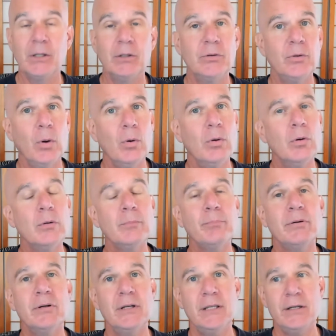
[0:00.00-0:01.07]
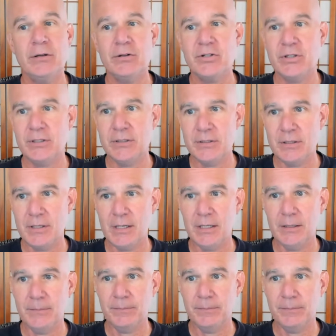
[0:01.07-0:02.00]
Don't put energy into that.